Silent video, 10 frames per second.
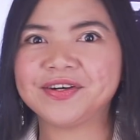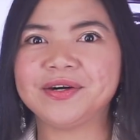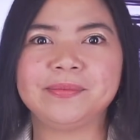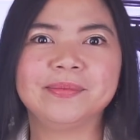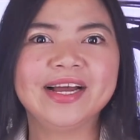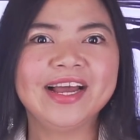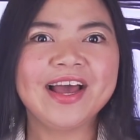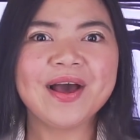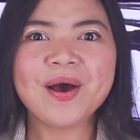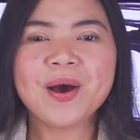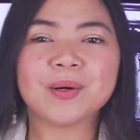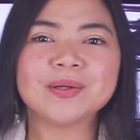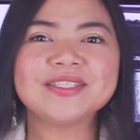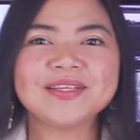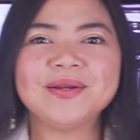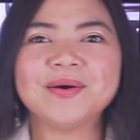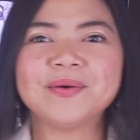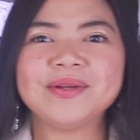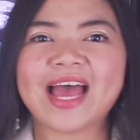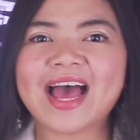herb also
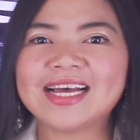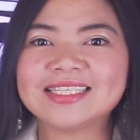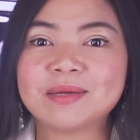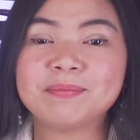known as